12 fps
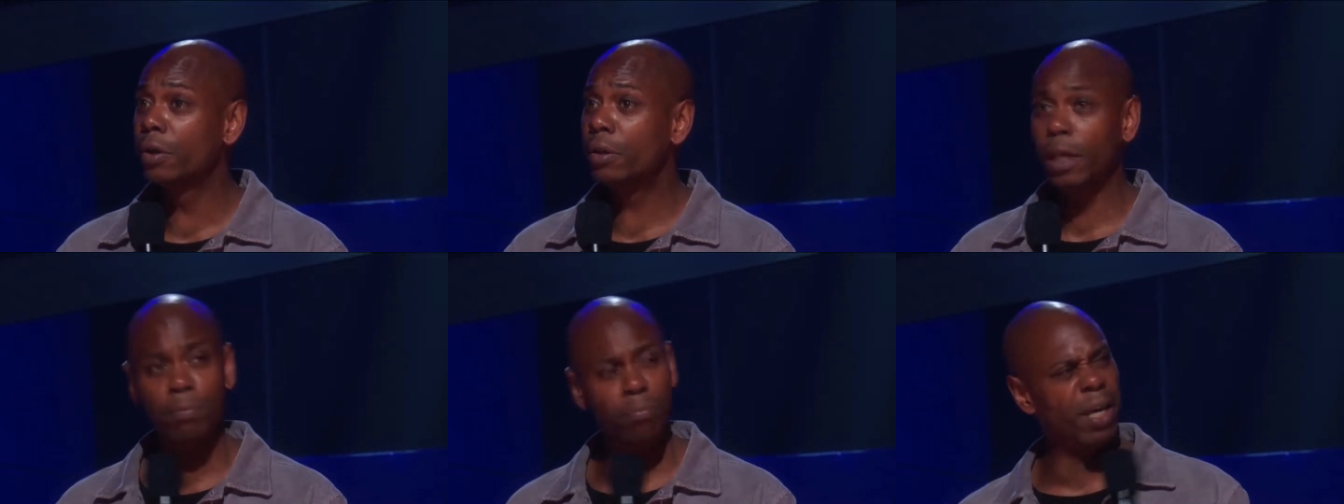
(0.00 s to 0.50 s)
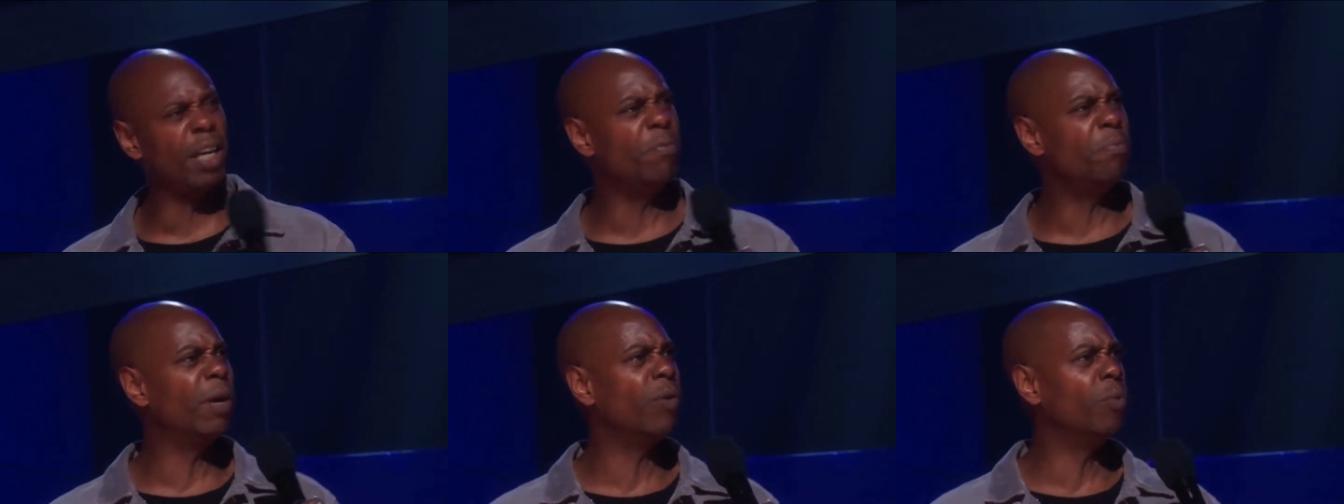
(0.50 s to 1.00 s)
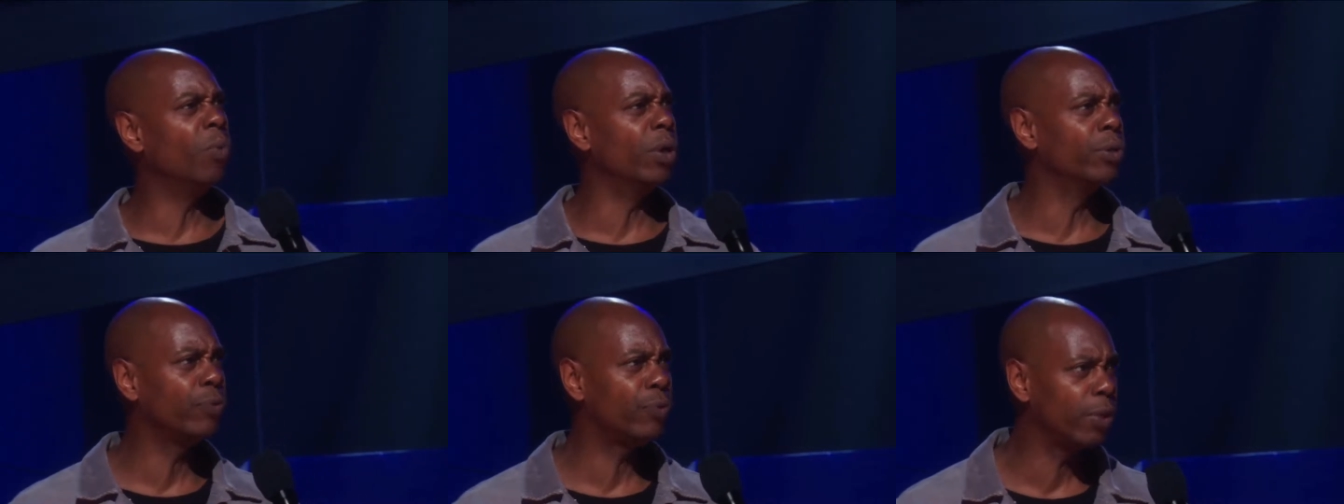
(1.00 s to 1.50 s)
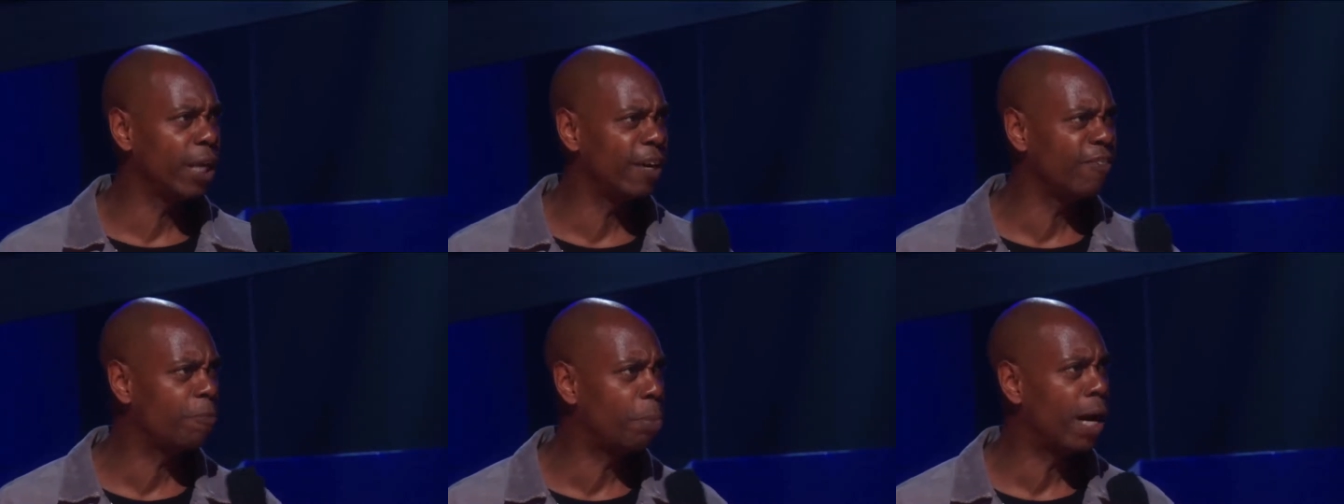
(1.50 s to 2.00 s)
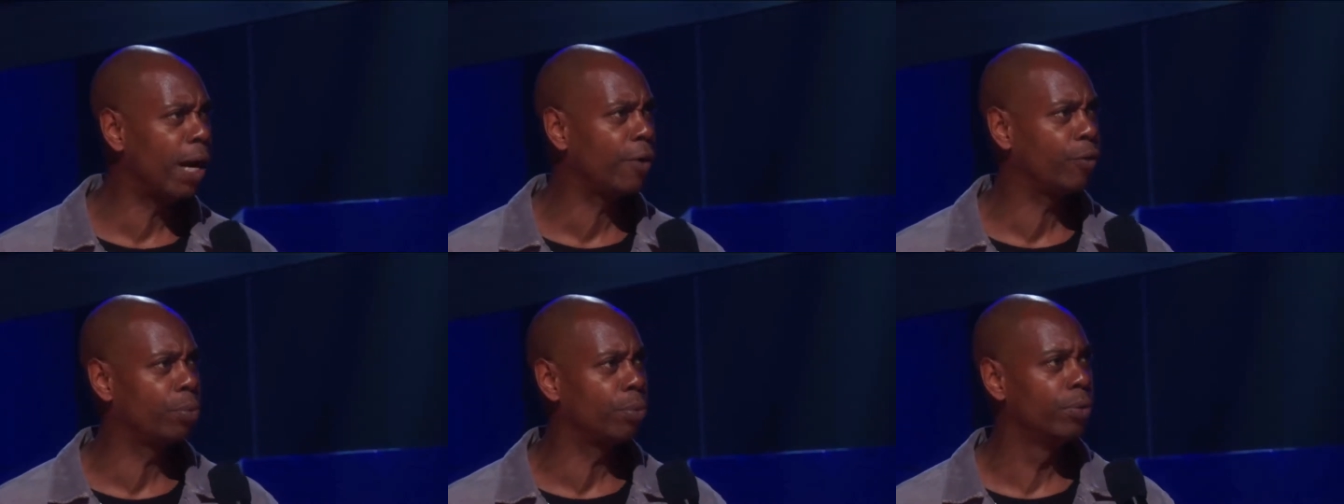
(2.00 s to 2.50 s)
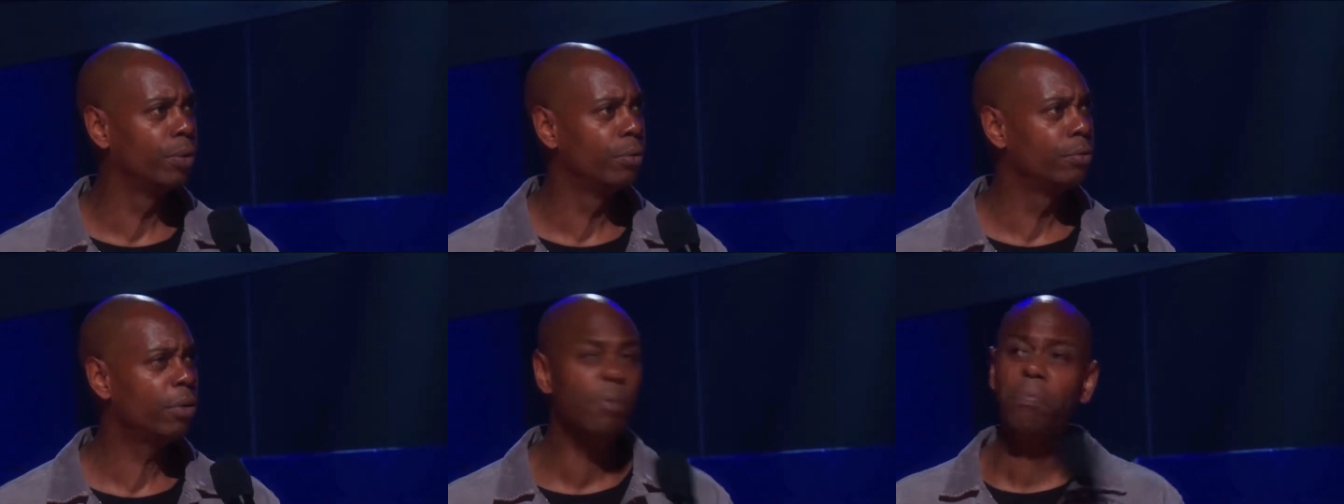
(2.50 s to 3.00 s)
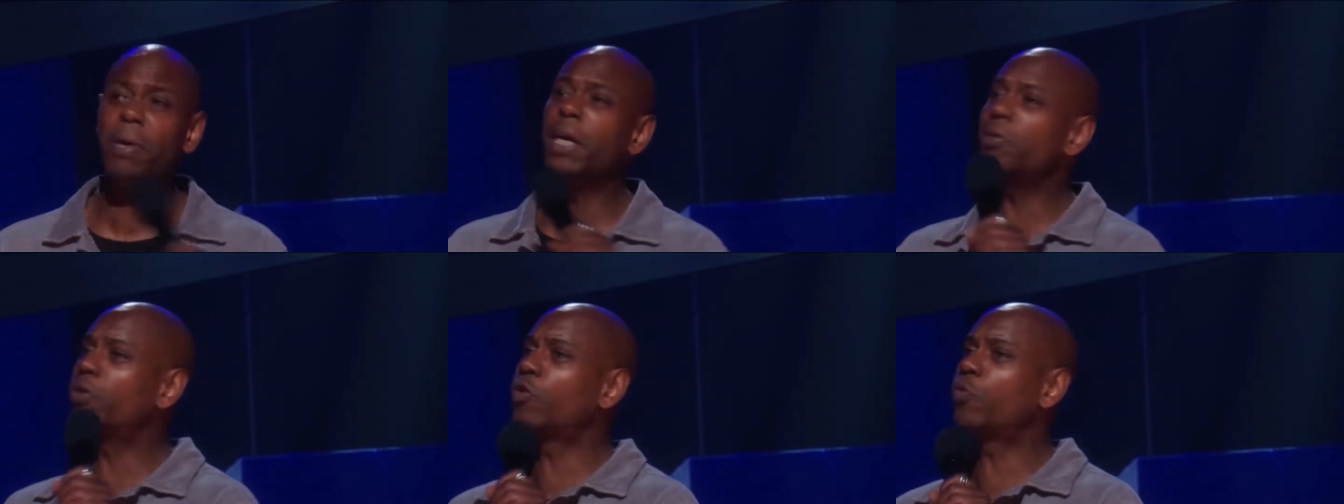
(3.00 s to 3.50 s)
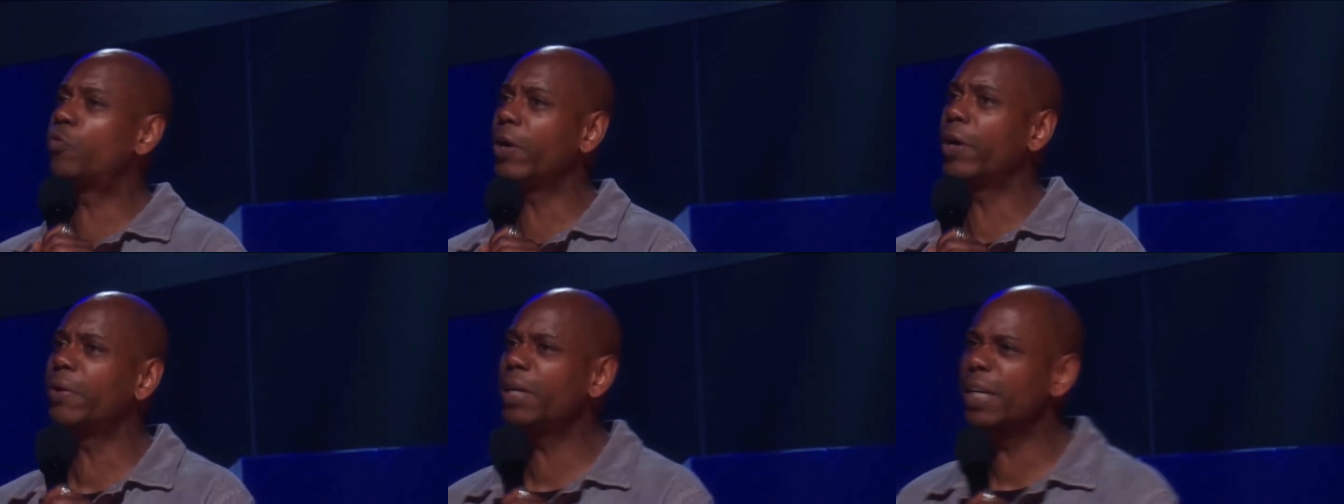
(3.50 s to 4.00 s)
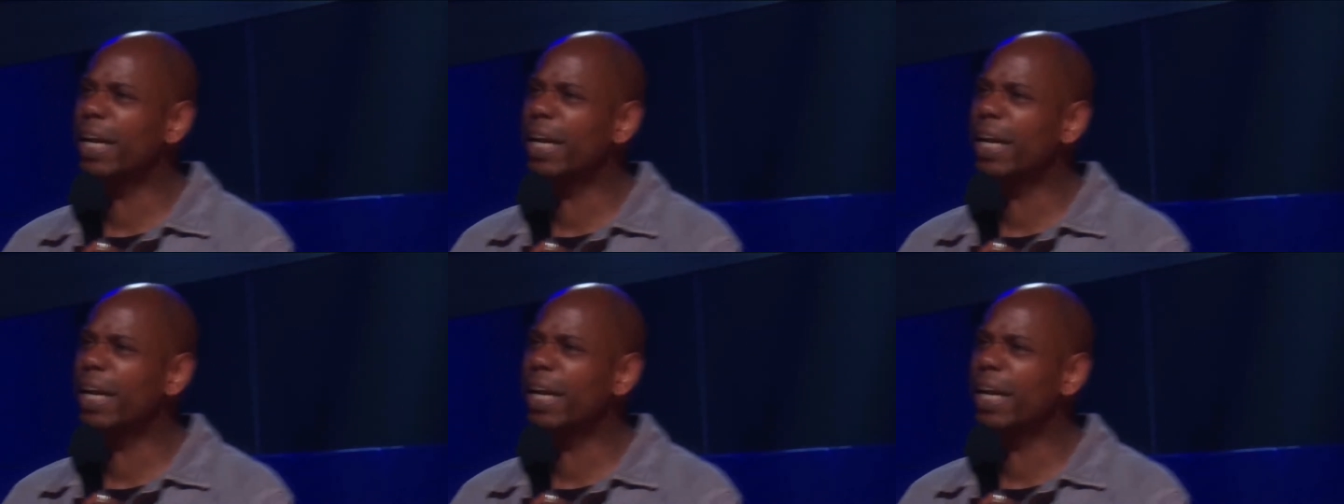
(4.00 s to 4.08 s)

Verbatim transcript: that made my wonderful life possible, that made this very